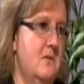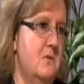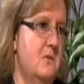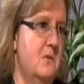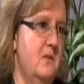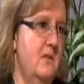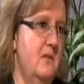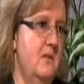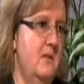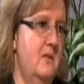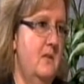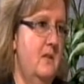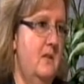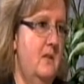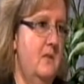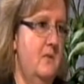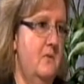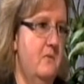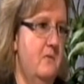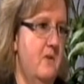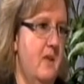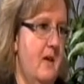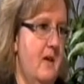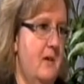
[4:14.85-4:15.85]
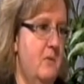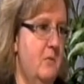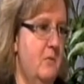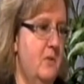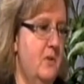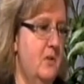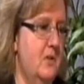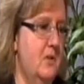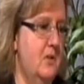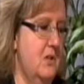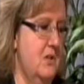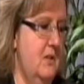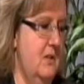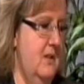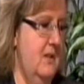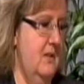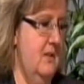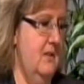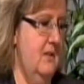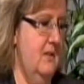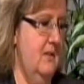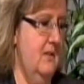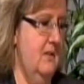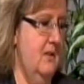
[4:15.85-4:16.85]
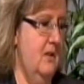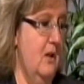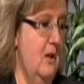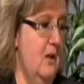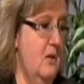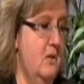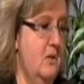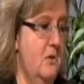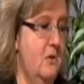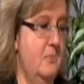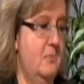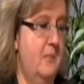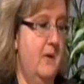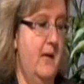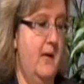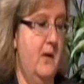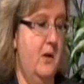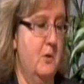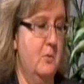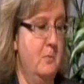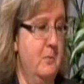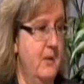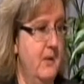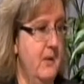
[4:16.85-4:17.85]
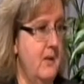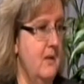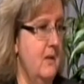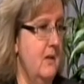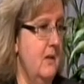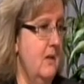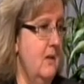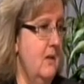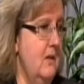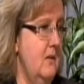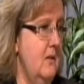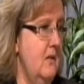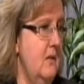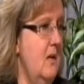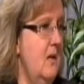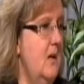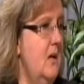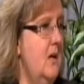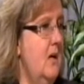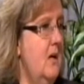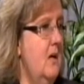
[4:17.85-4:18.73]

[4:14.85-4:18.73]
So I did a year of that, which is long-term care planning